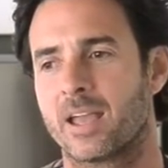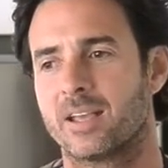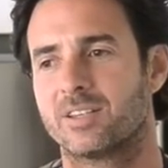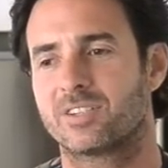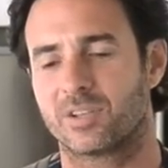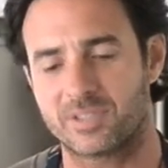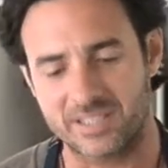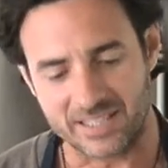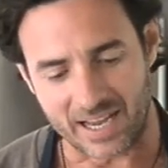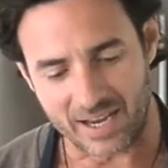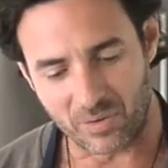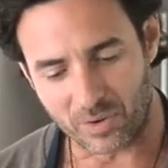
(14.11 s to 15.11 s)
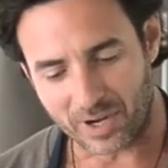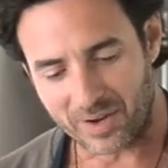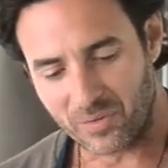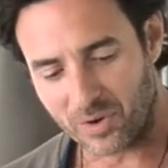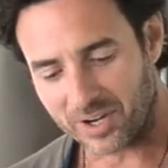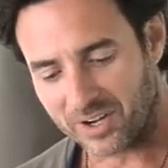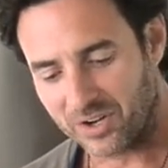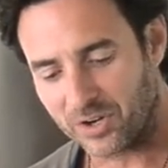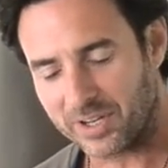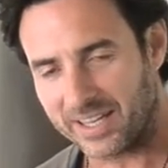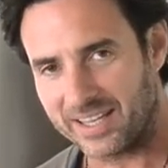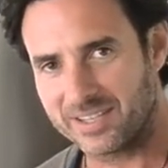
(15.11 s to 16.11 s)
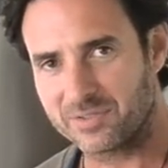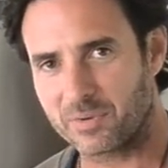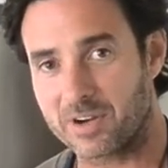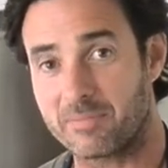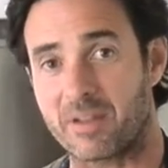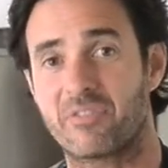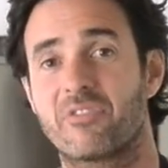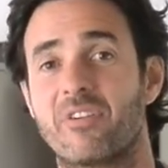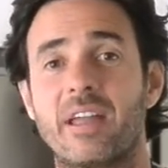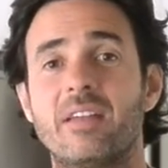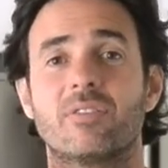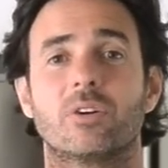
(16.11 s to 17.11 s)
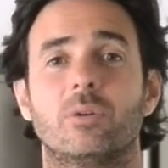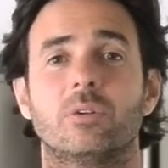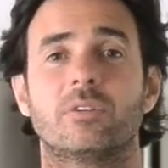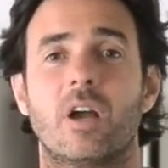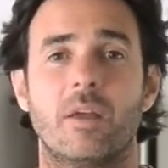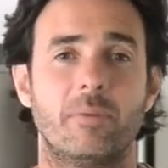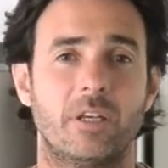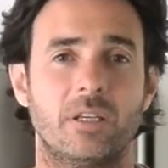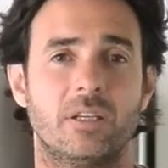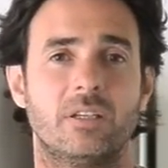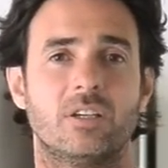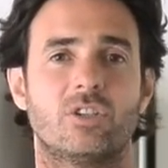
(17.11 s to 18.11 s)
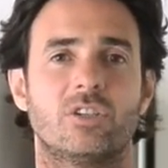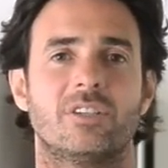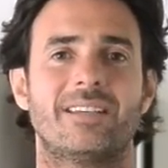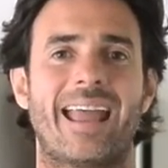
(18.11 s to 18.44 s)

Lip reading: So today what I want to cook is one of my favorite all-time Indian dishes,